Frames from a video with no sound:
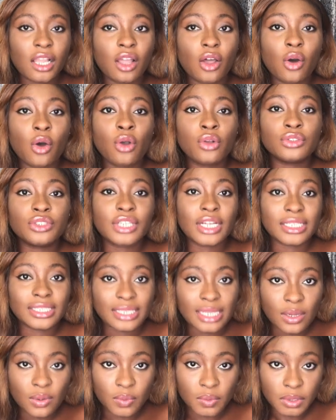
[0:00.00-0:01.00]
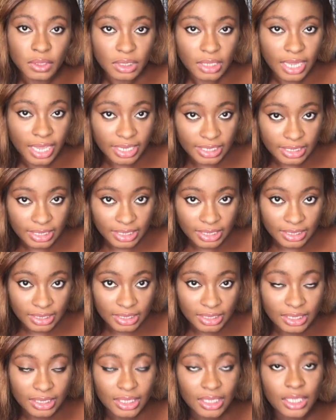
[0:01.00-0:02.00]
ultrasound guidance.
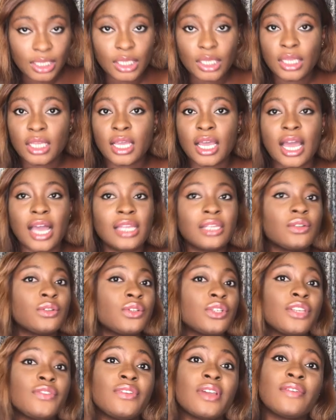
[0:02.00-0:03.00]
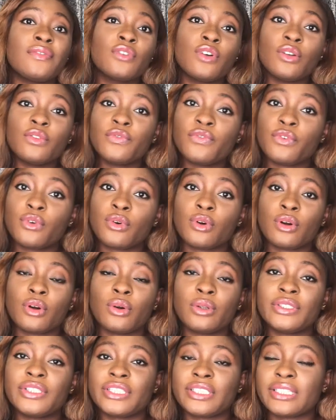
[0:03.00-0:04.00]
I don't know if you have gone for
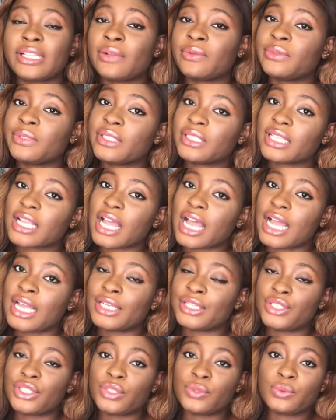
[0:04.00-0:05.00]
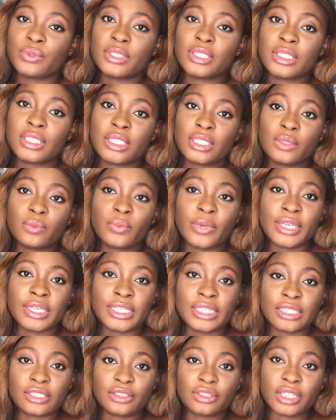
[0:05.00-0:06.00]
ultrasound scan, you will see when
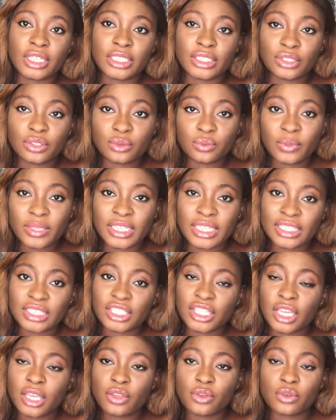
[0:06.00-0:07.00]
they're checking your